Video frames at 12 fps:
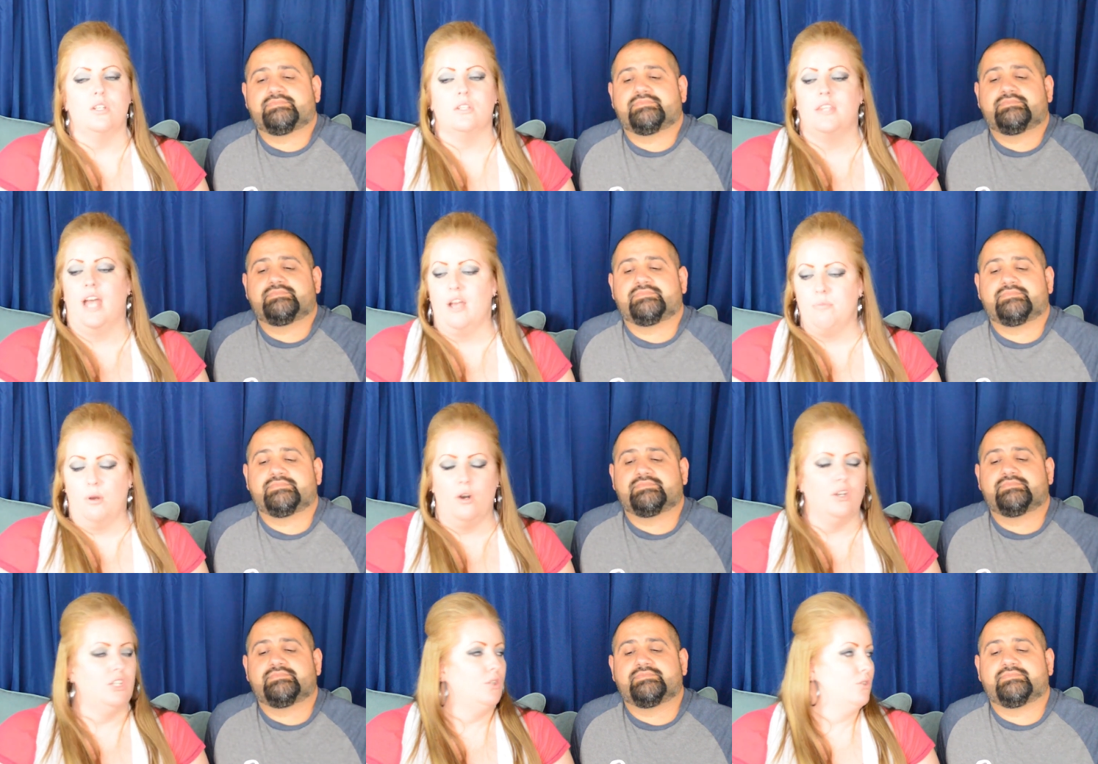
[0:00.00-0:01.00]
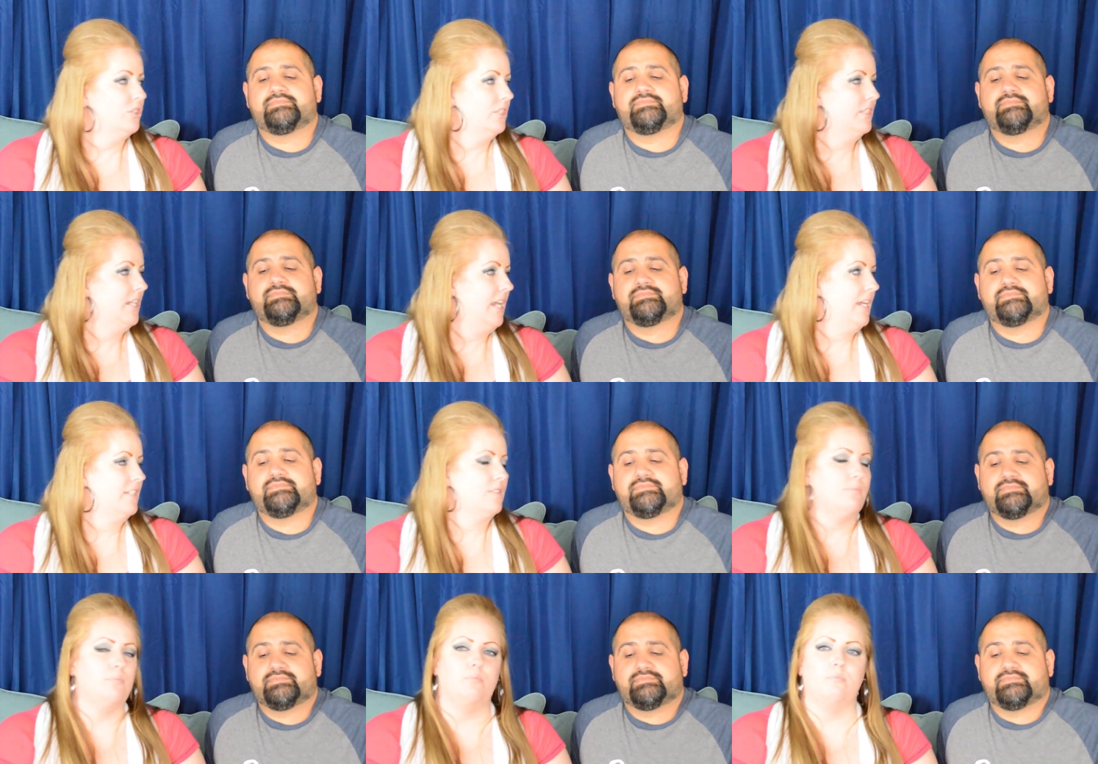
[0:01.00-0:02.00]
Speaker 1: That part usually
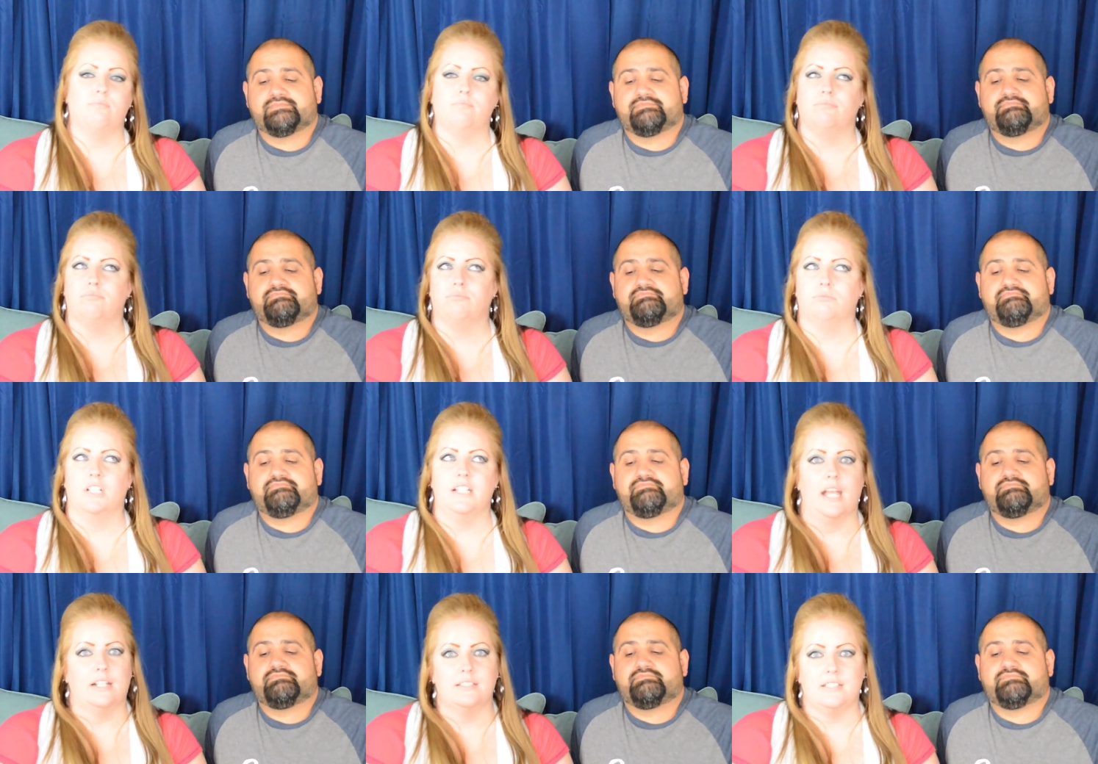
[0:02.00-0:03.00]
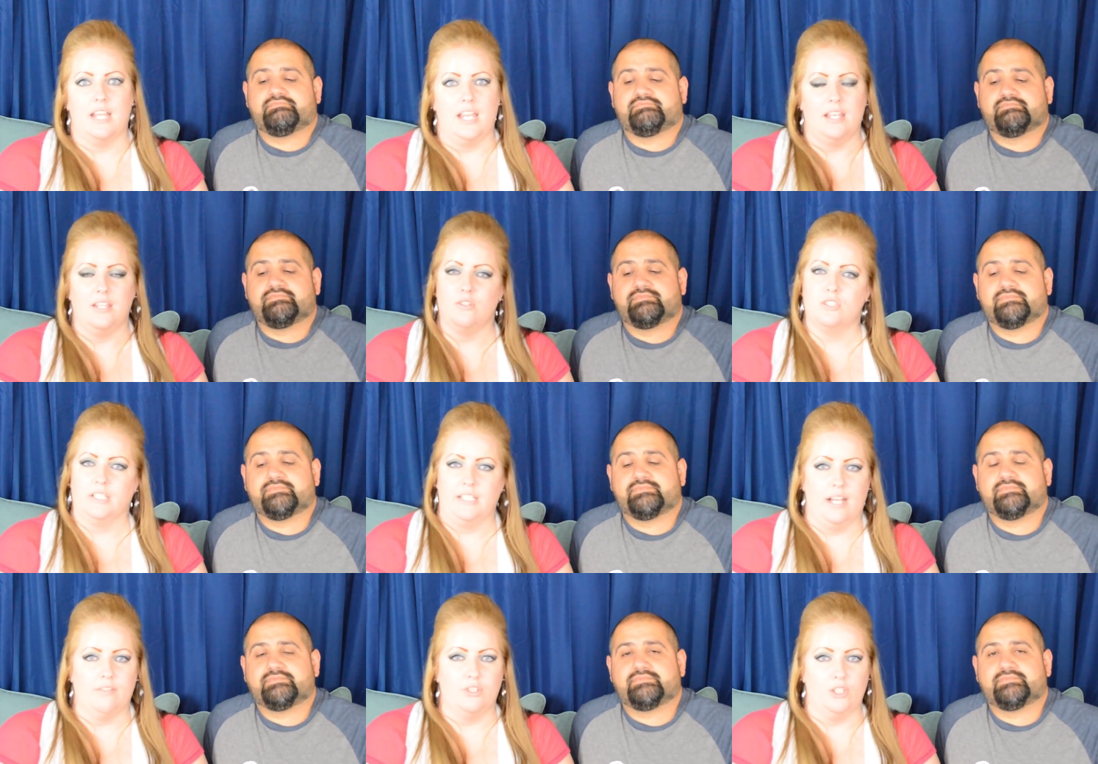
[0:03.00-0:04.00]
takes the next day, usually
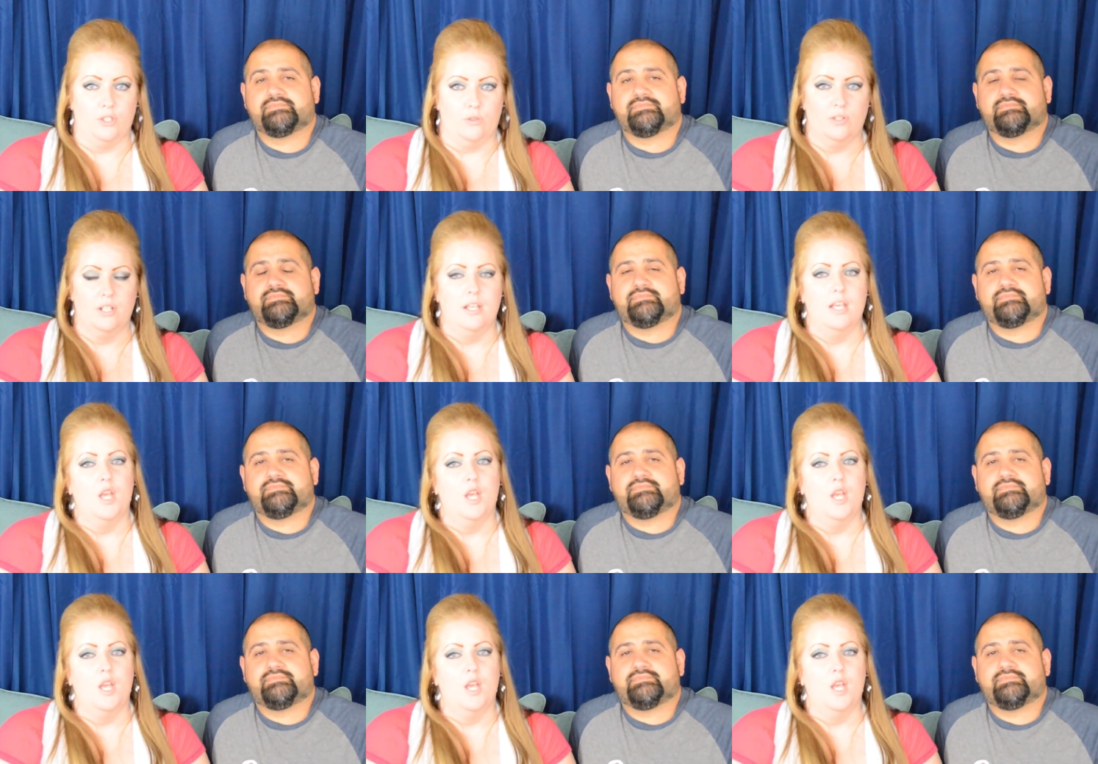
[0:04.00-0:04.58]
the afternoon.